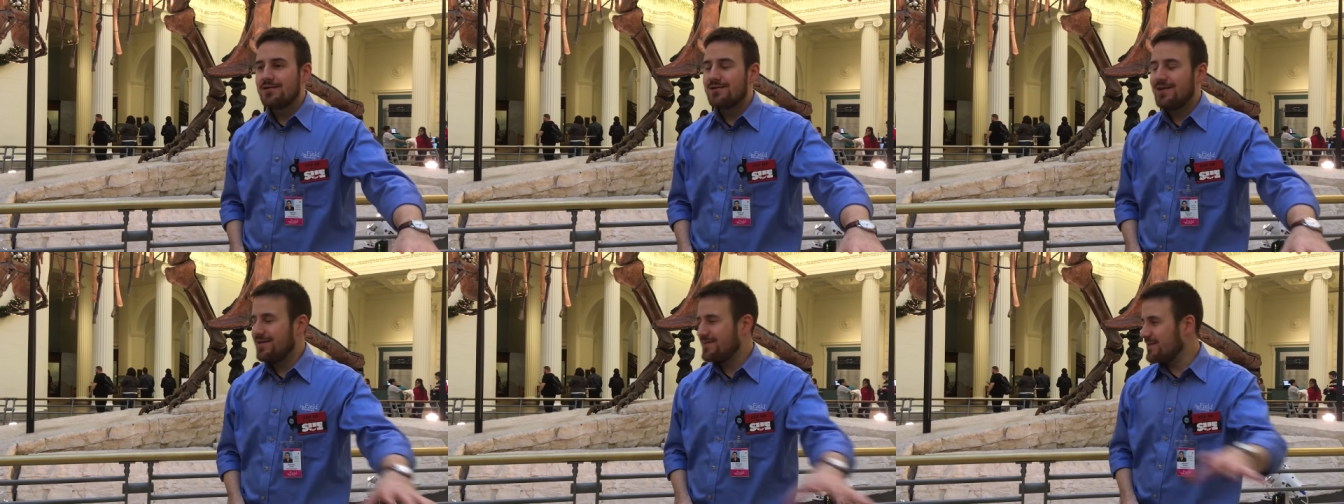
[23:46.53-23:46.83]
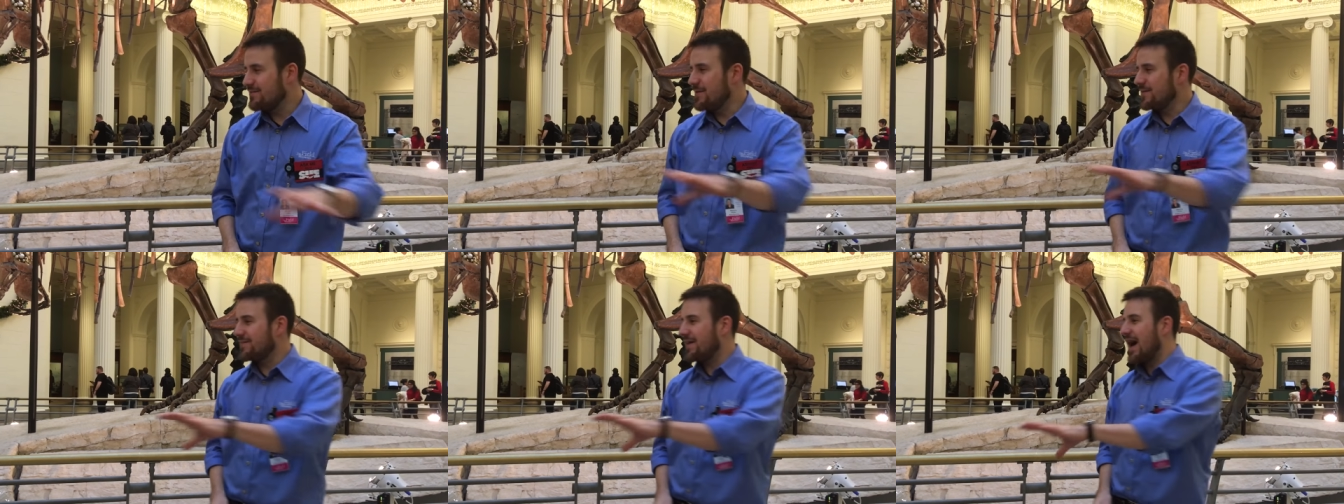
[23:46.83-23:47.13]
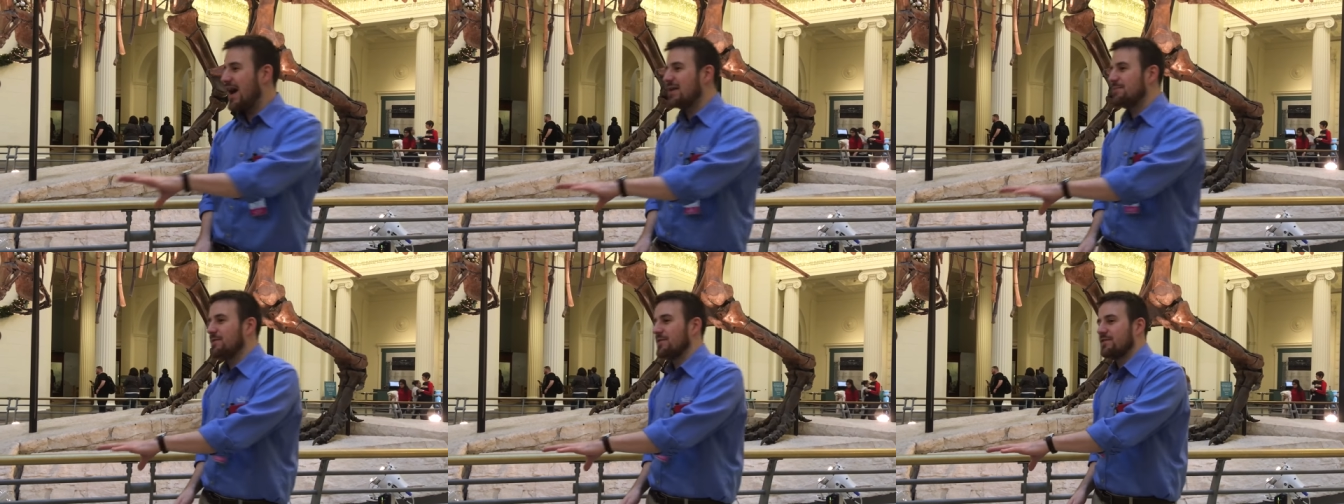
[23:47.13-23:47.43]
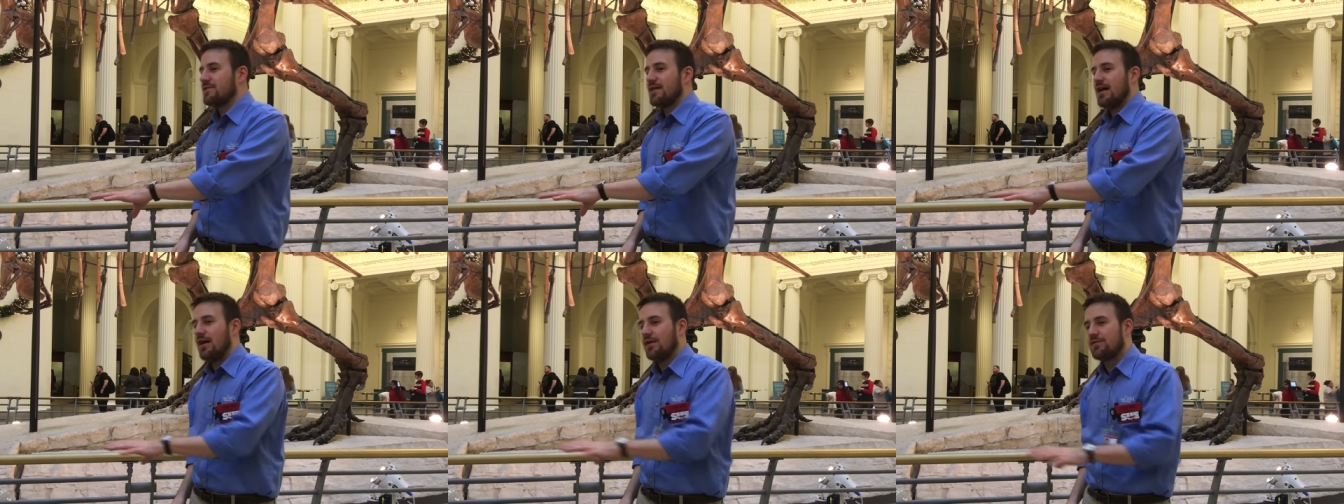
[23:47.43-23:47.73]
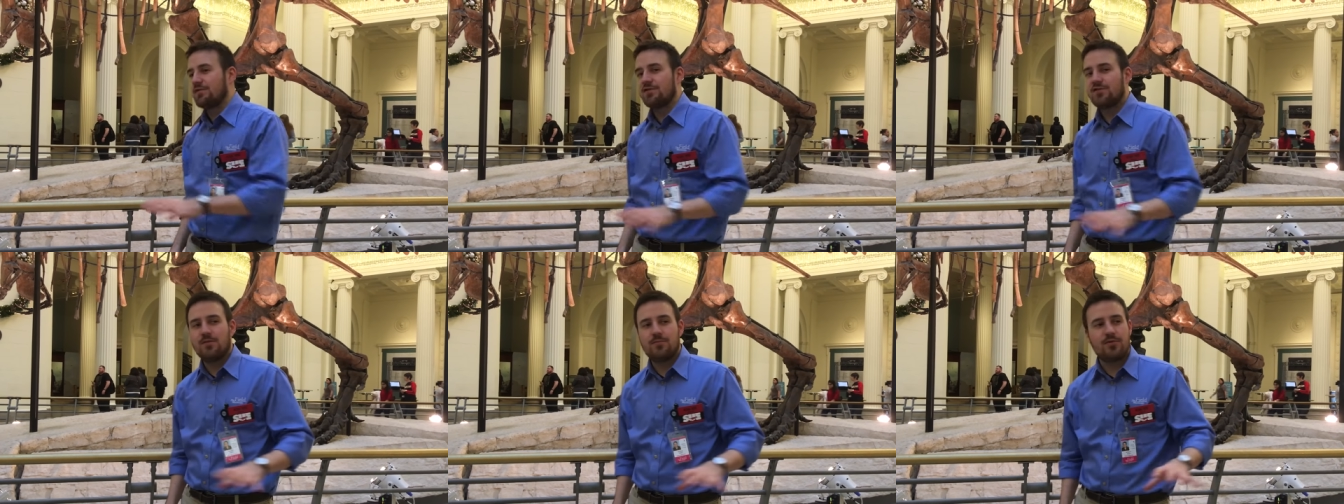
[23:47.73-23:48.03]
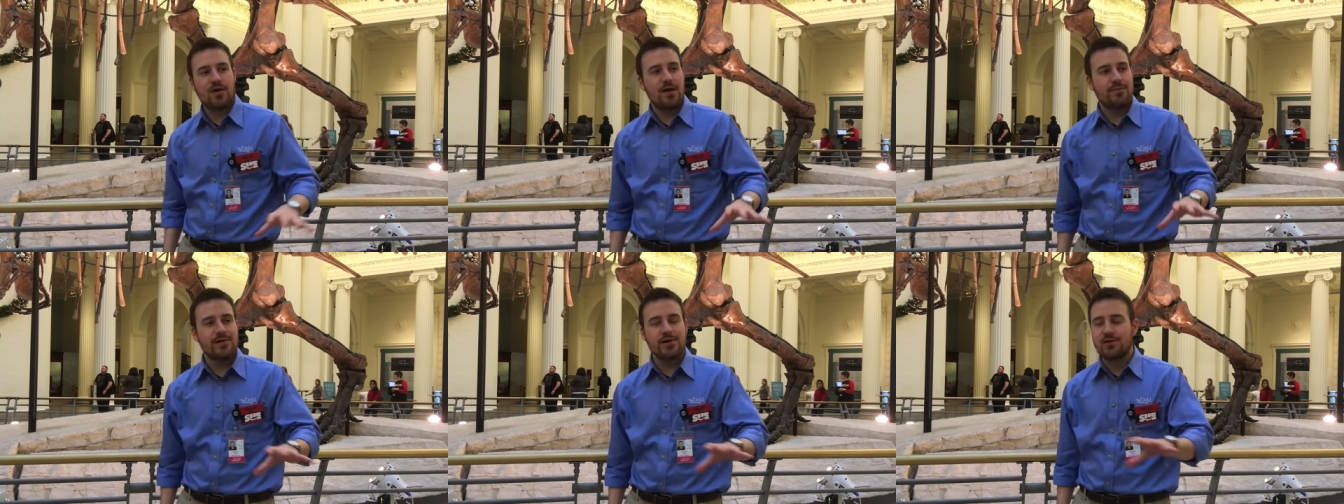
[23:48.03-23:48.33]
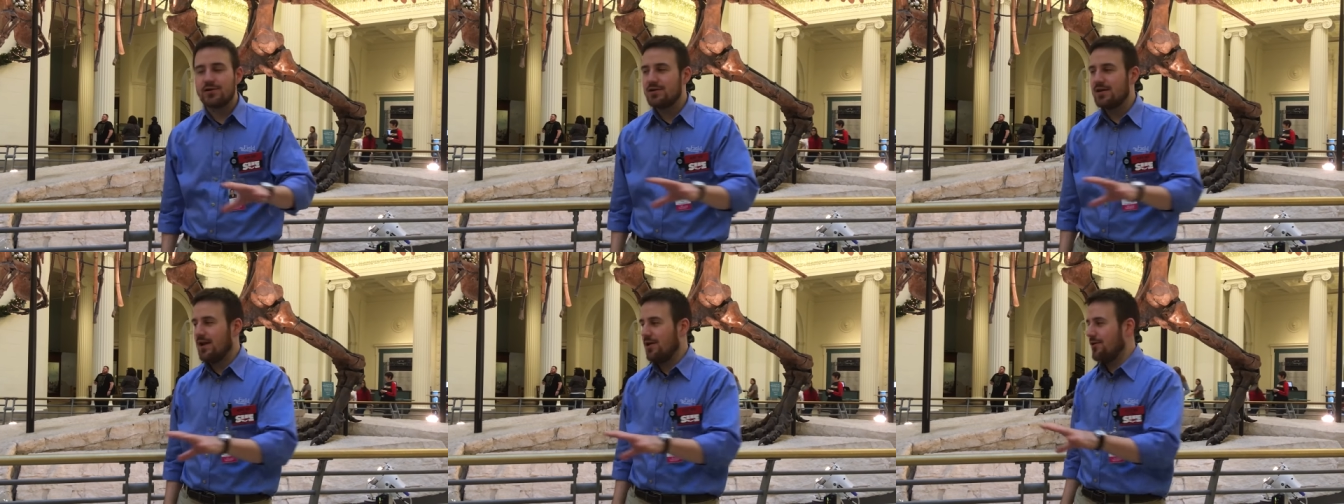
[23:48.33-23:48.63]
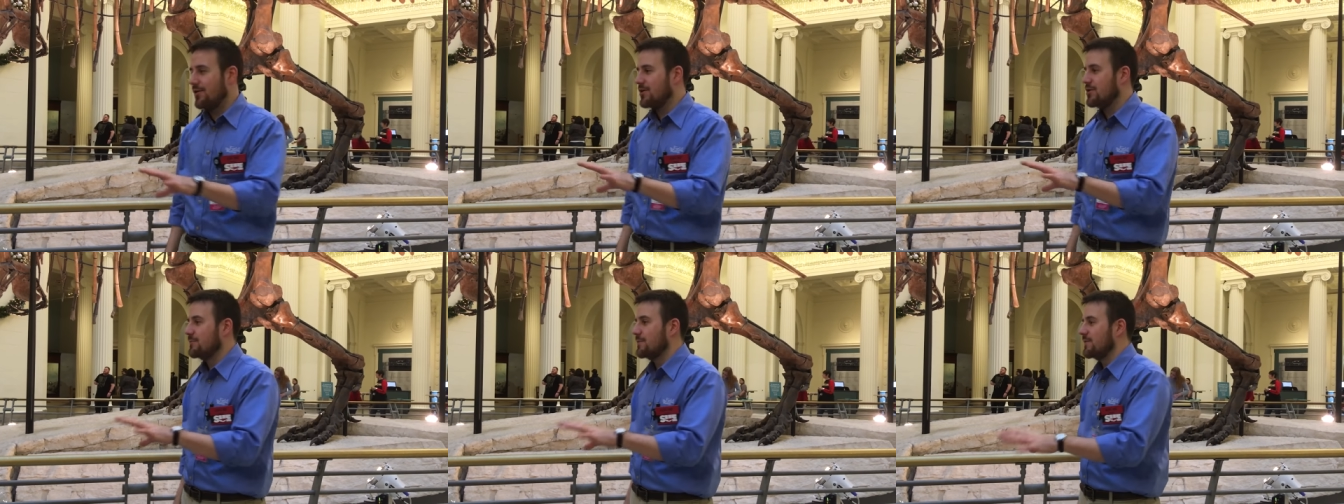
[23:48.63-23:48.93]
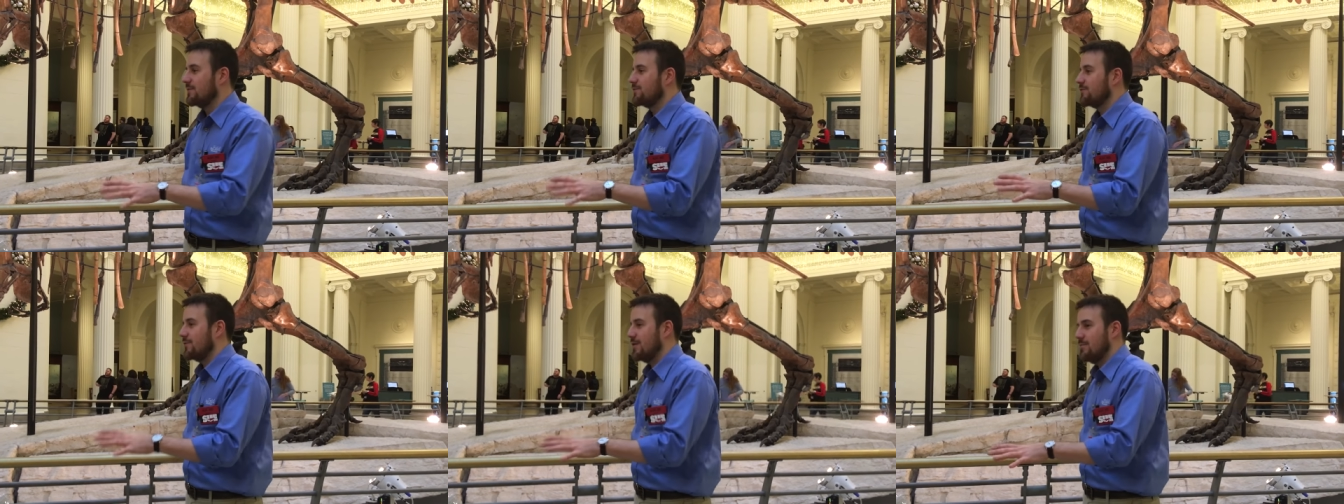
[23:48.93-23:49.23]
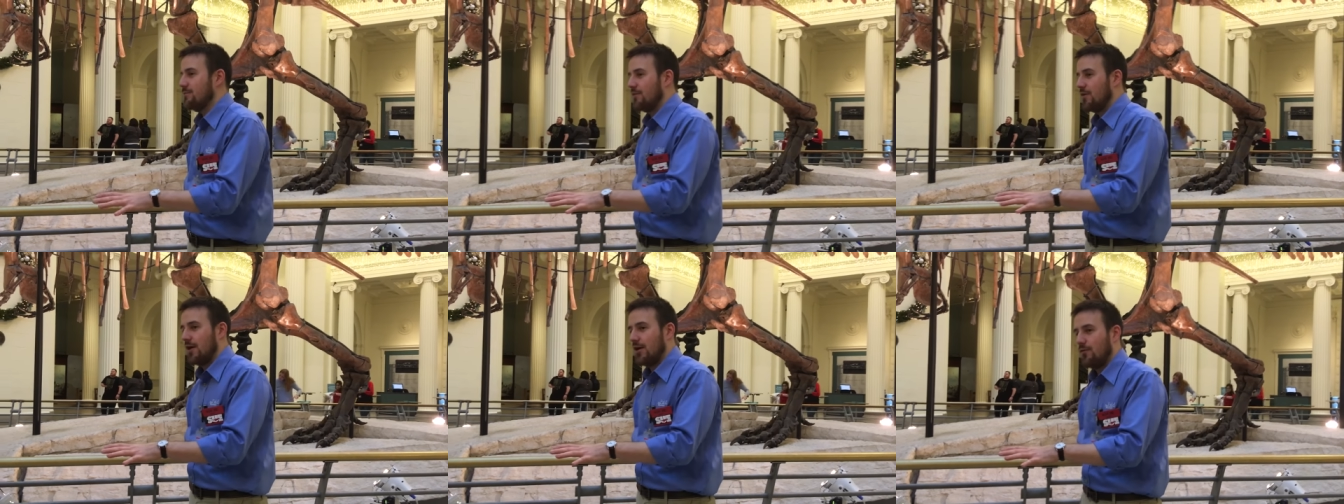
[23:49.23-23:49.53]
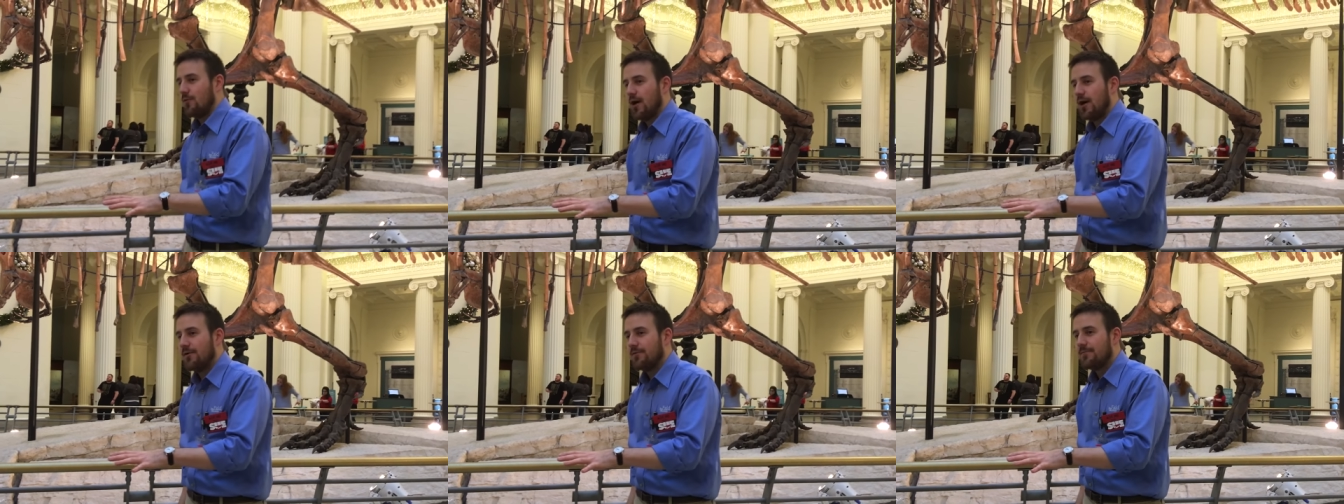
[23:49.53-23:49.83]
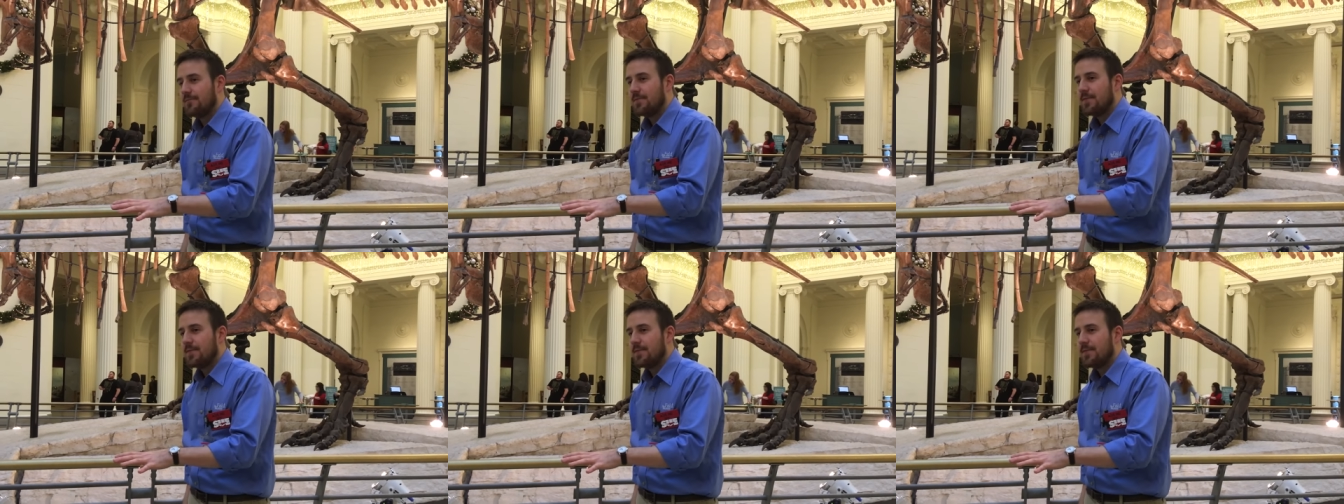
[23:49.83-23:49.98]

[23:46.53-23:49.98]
not so much high-pitched sounds, so she probably couldn't hear a human scream very well.